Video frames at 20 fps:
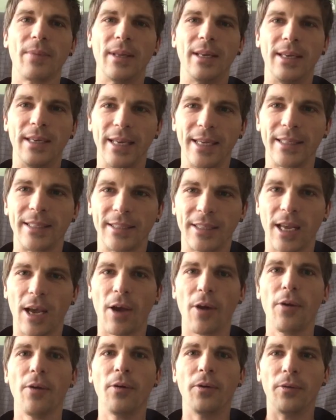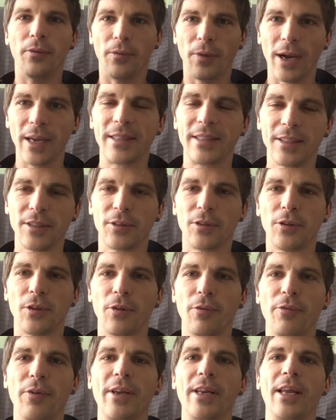let's go right into the
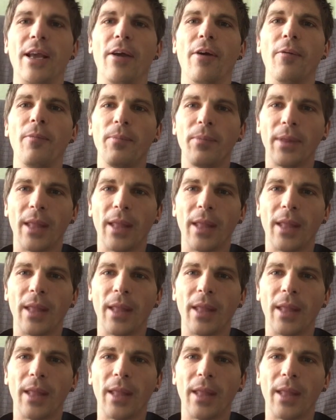video